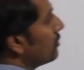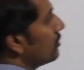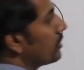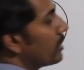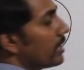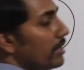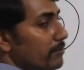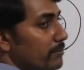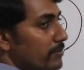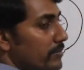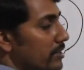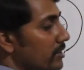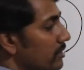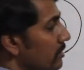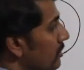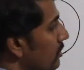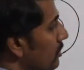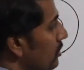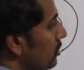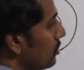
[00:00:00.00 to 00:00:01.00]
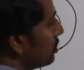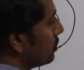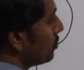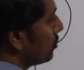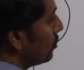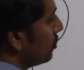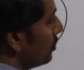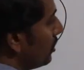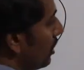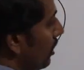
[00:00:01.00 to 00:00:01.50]
Okay,
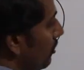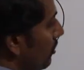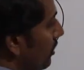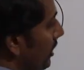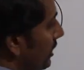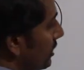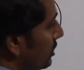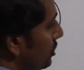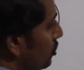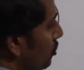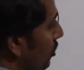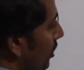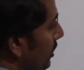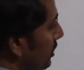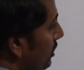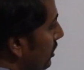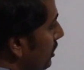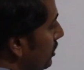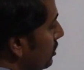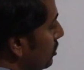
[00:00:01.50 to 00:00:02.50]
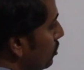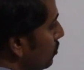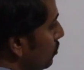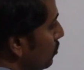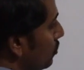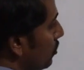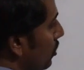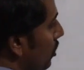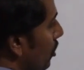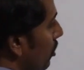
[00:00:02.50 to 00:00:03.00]
So now let us join these
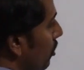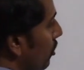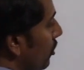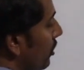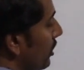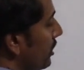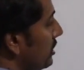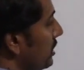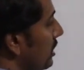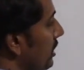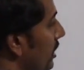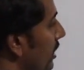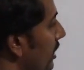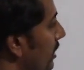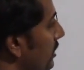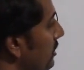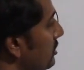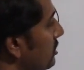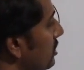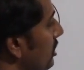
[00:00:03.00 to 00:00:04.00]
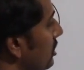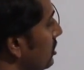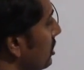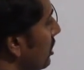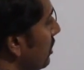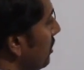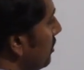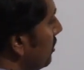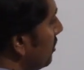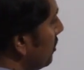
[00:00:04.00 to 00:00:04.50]
two, origin and
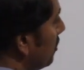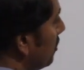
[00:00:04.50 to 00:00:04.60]
insertion.